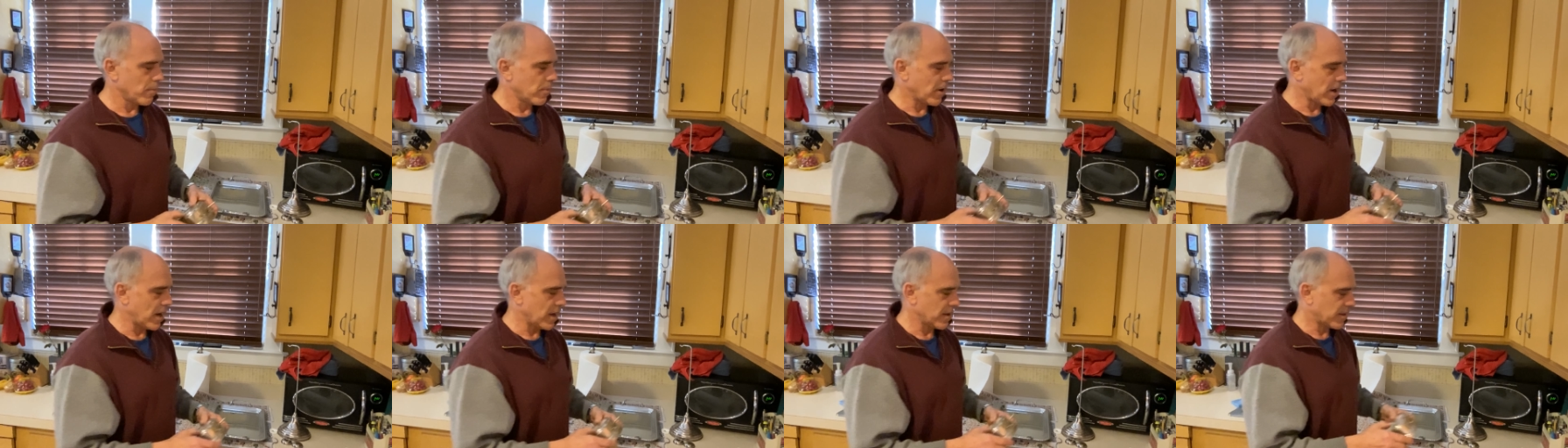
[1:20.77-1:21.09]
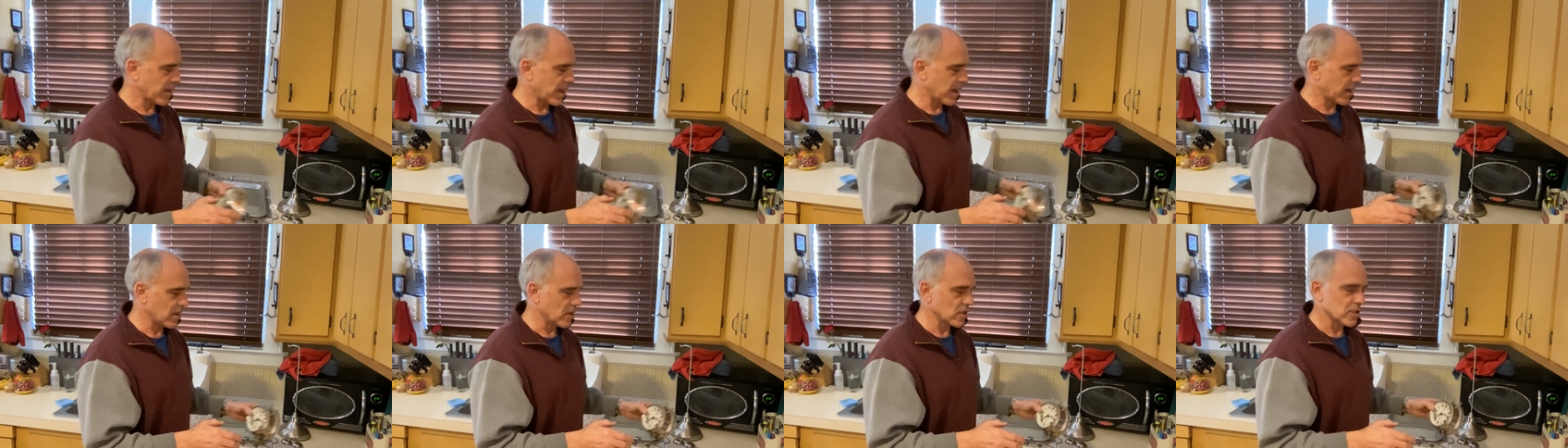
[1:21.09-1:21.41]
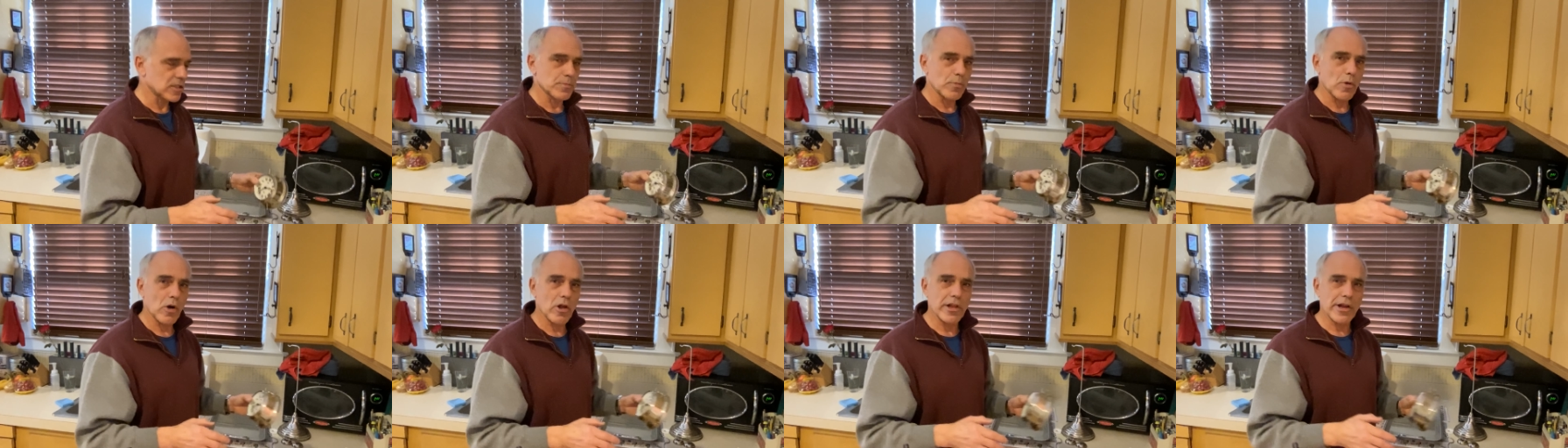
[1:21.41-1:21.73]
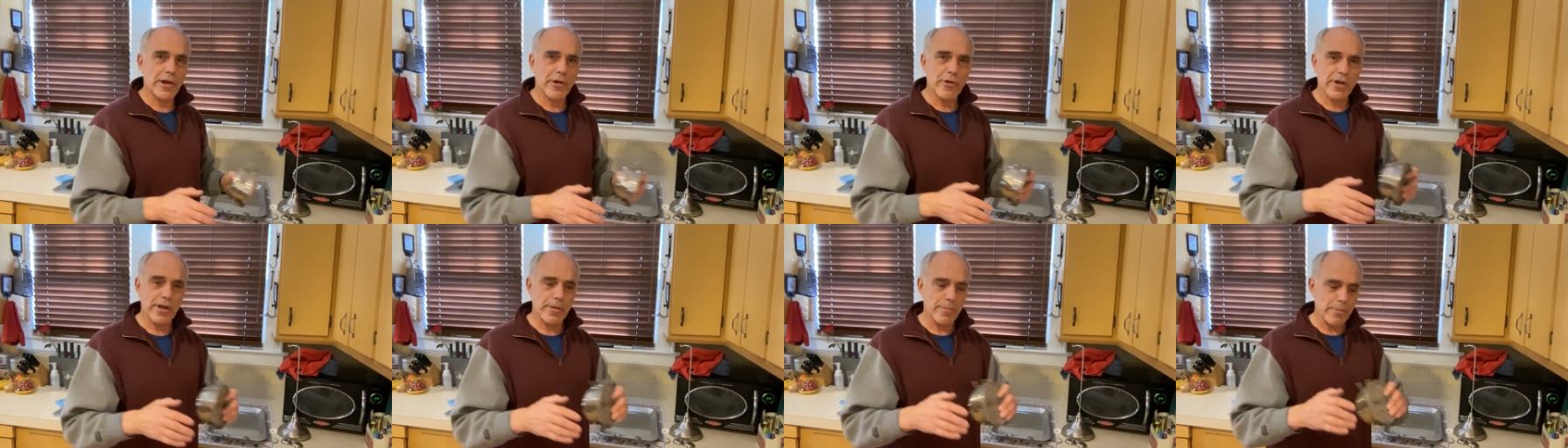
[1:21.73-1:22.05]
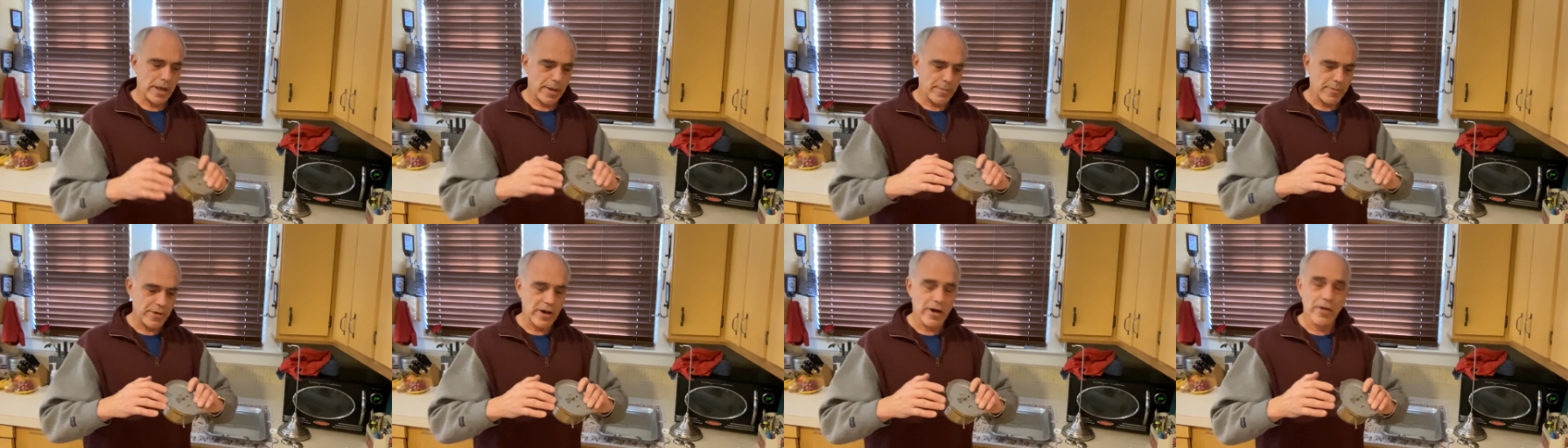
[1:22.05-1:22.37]
by taking a small area,
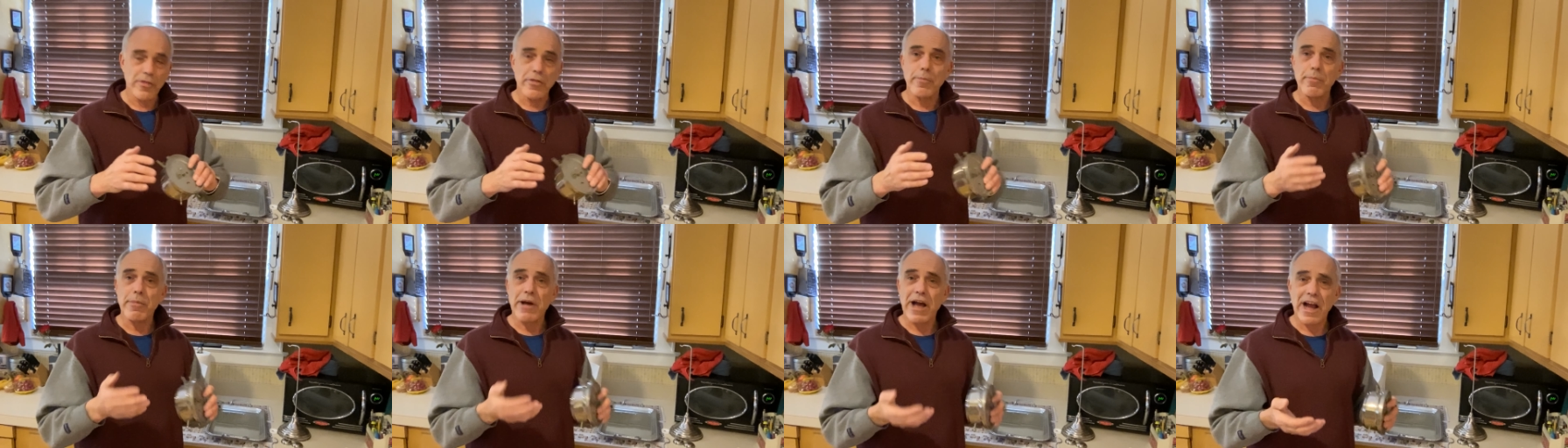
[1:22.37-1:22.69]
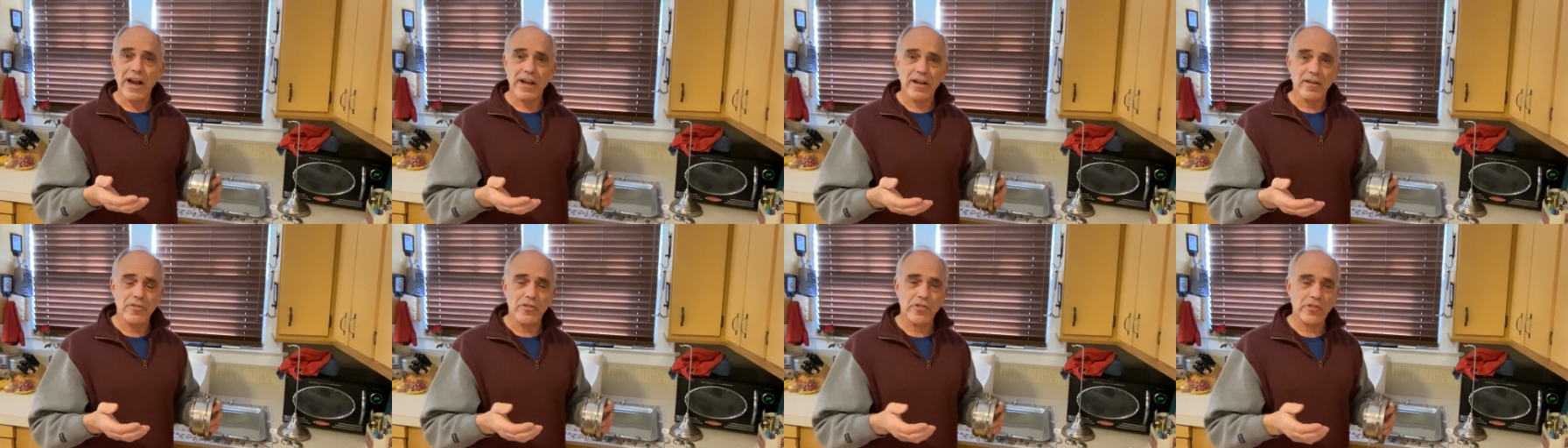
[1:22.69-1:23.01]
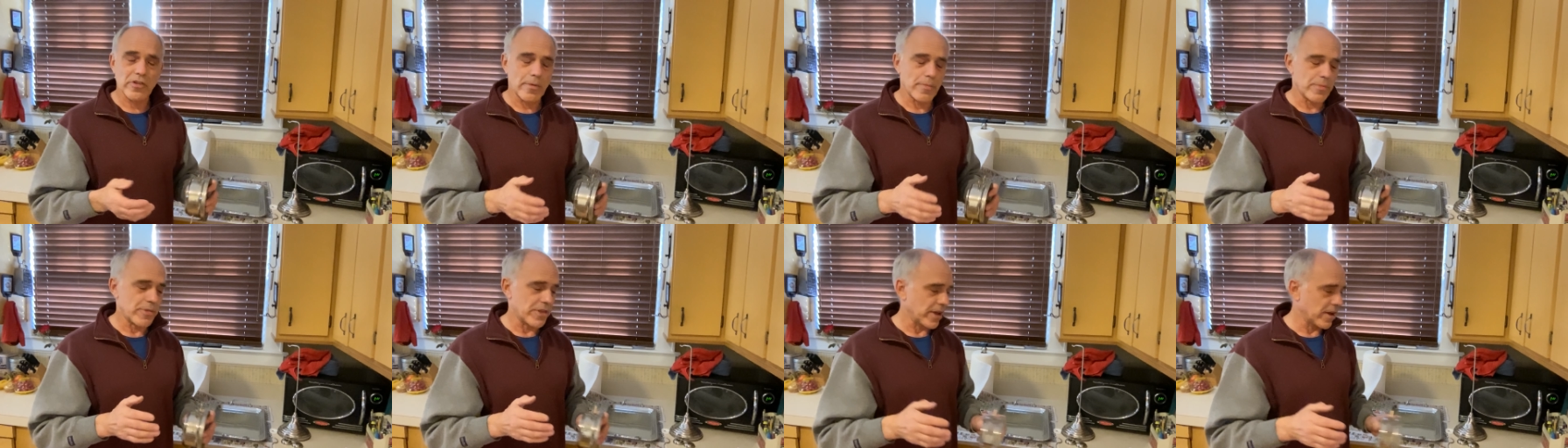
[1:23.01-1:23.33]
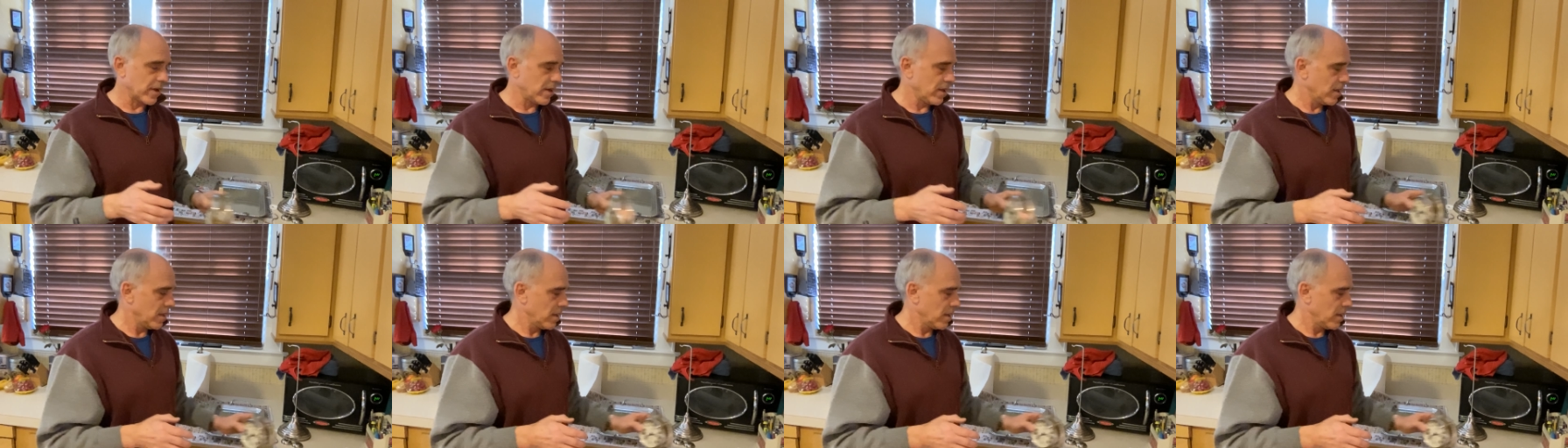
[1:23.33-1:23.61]
maybe on the back of something,